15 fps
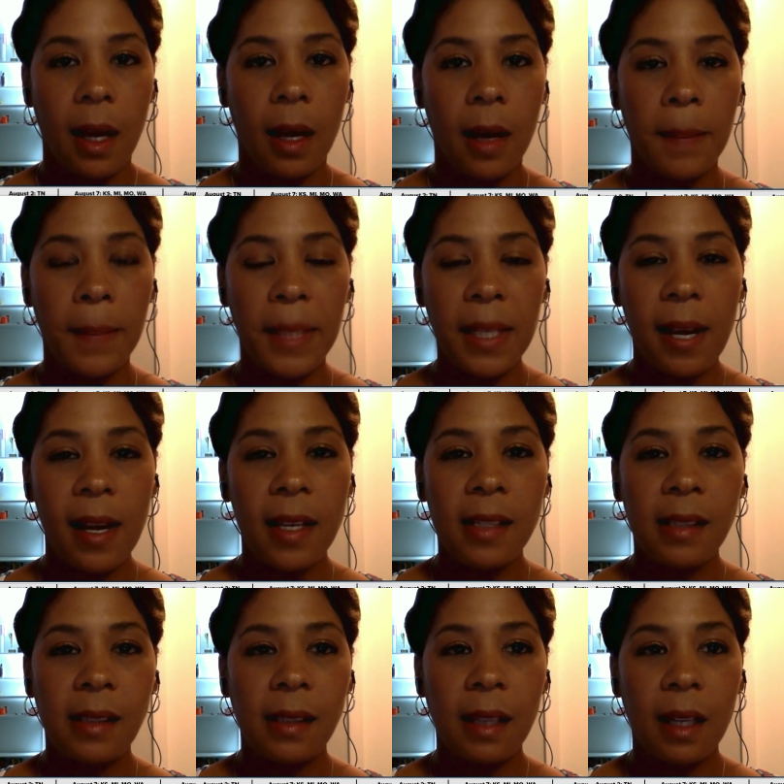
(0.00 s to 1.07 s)
Uh,
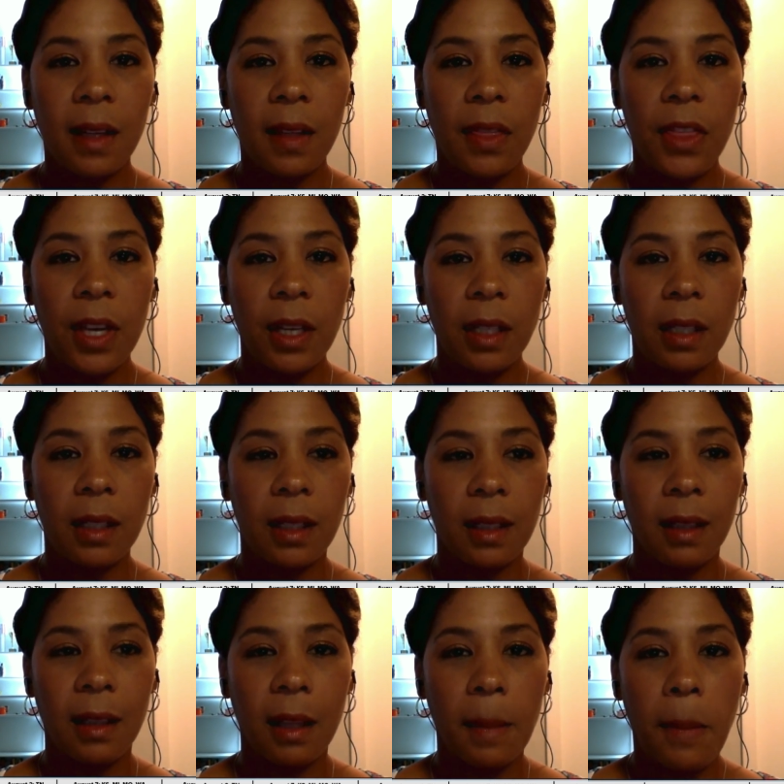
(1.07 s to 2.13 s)
because
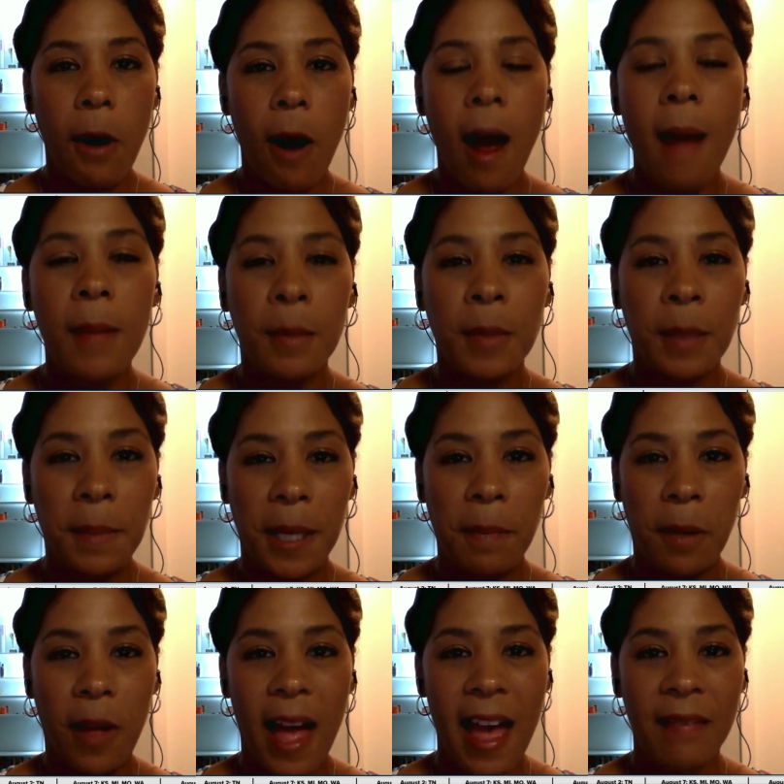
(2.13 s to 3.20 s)
the the problem that
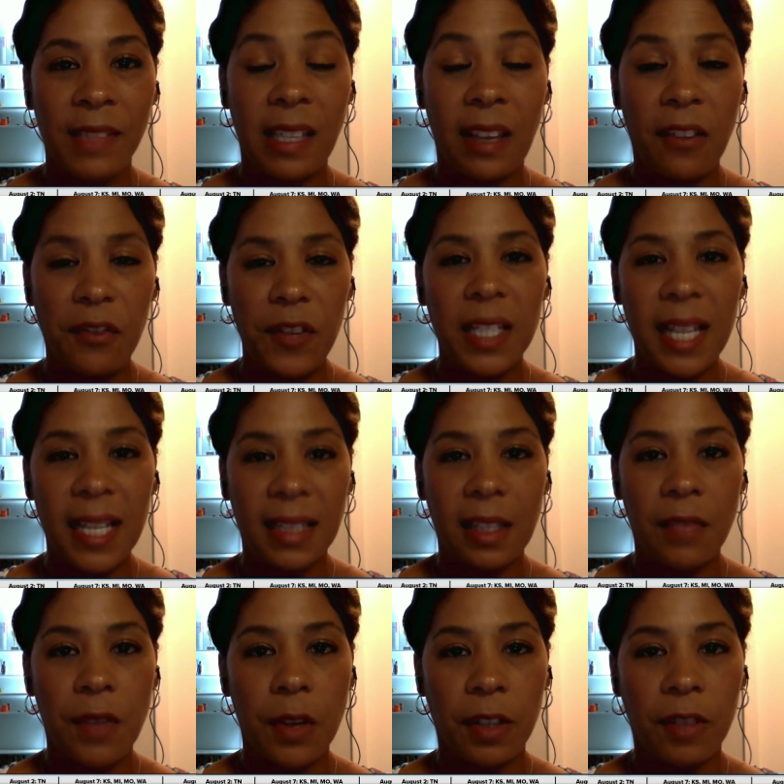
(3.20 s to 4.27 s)
people have is they feel like
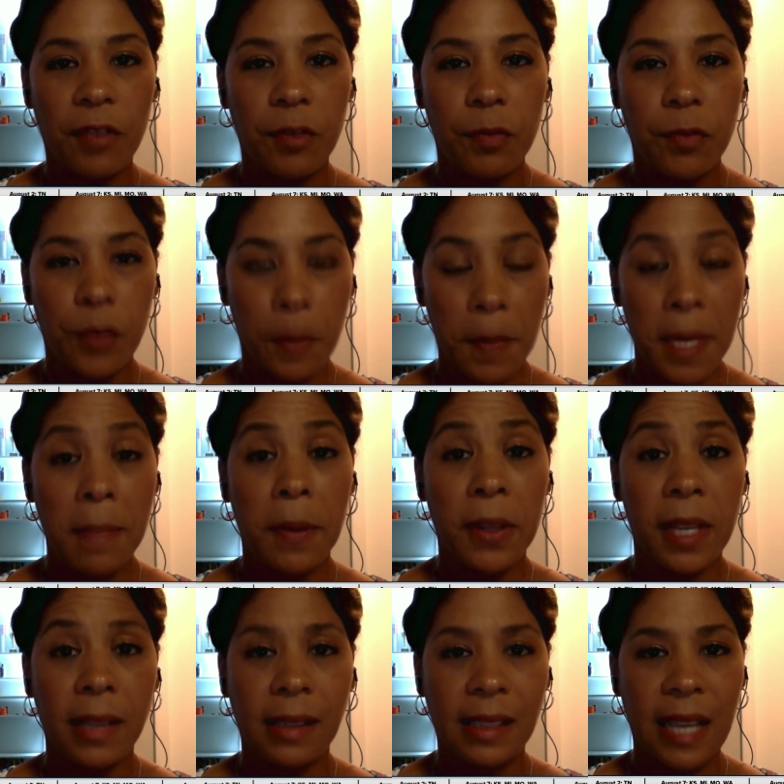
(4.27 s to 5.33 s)
they're voting for people
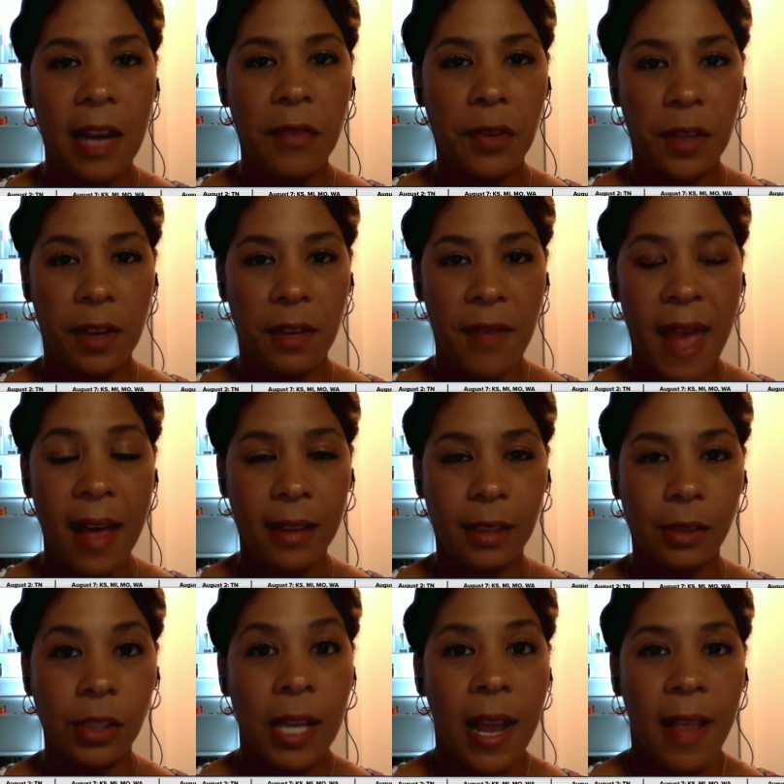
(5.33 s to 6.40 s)
that stand for their
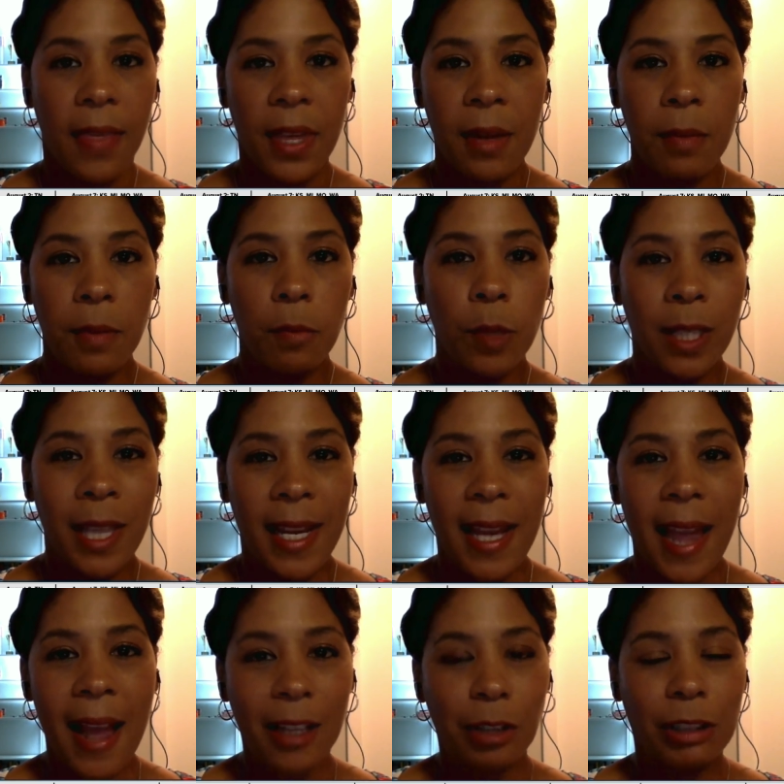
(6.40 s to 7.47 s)
values then when they
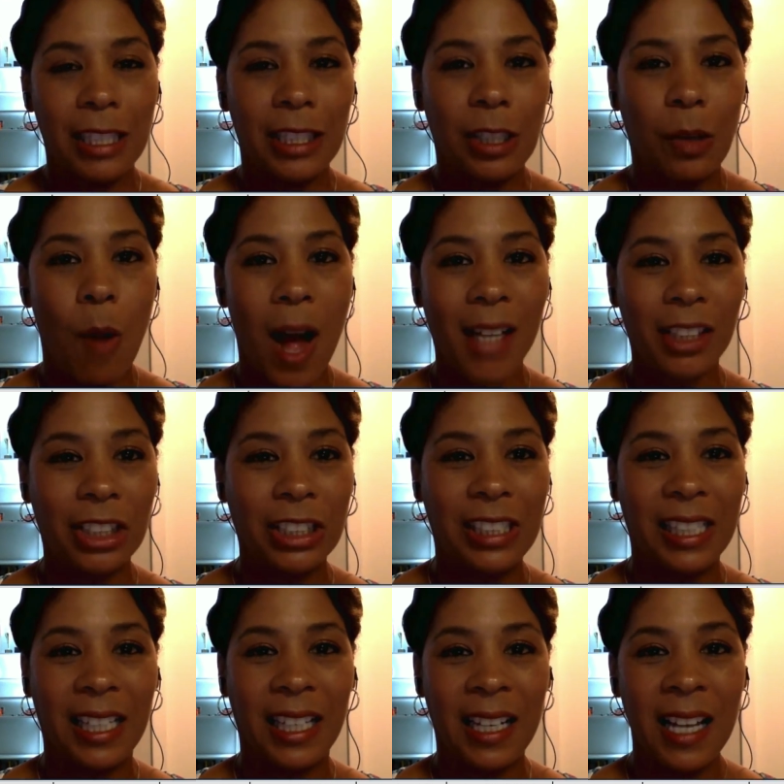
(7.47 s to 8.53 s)
actually get to
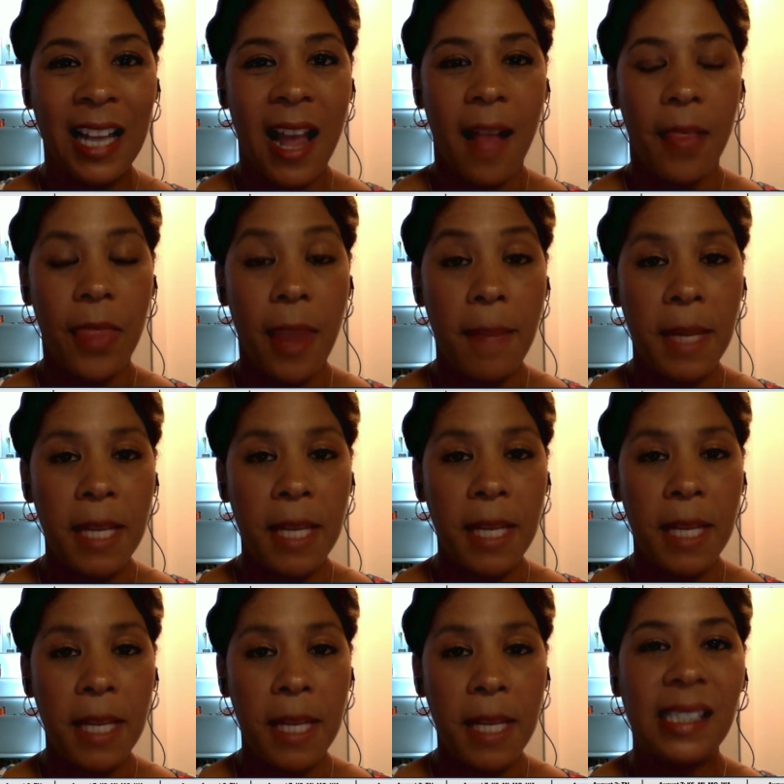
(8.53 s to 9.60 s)
washington they
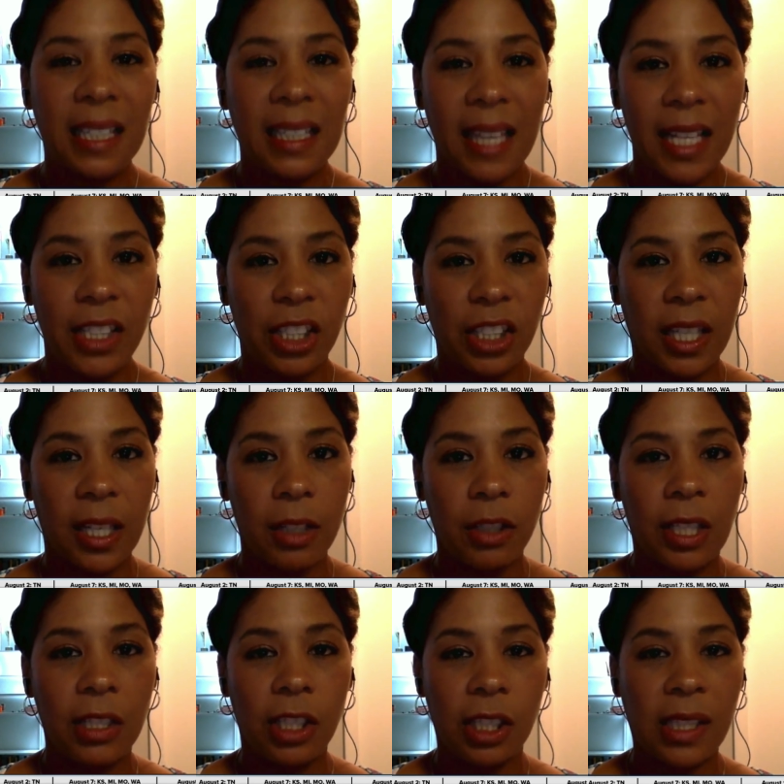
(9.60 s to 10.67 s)
become lazy legislators
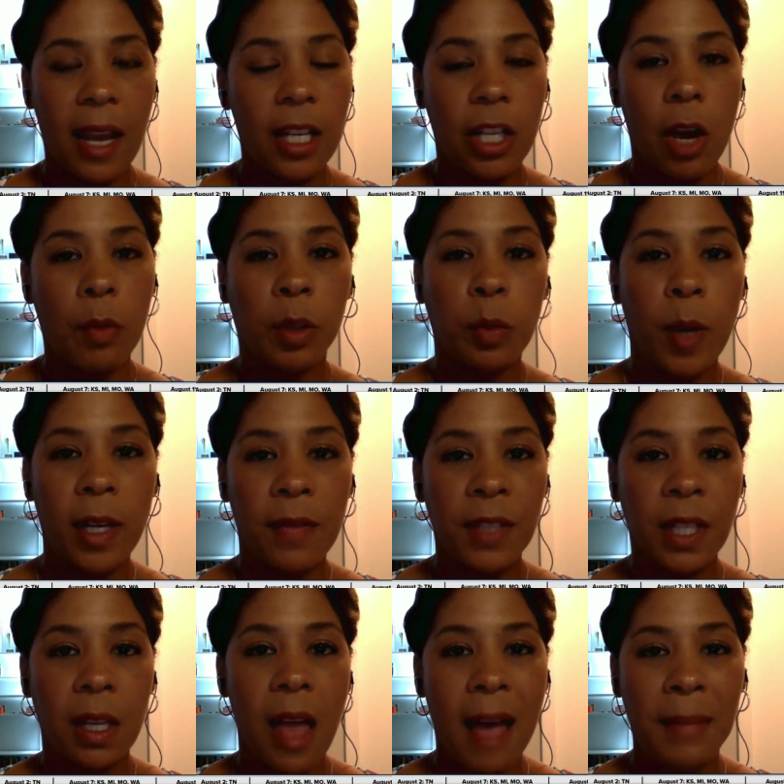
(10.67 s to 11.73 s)
that just kind of go with whatever
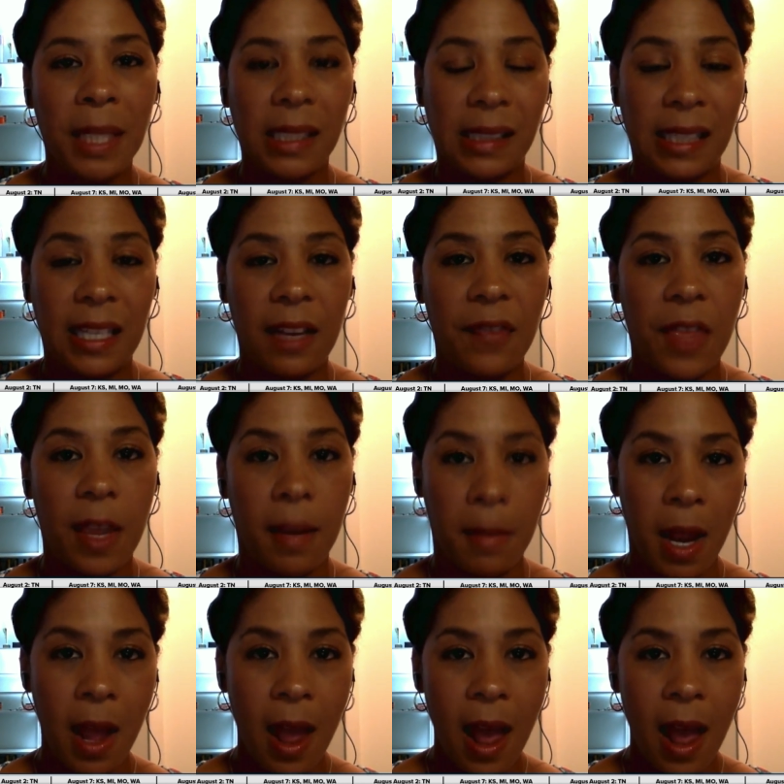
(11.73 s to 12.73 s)
the lobbyists give them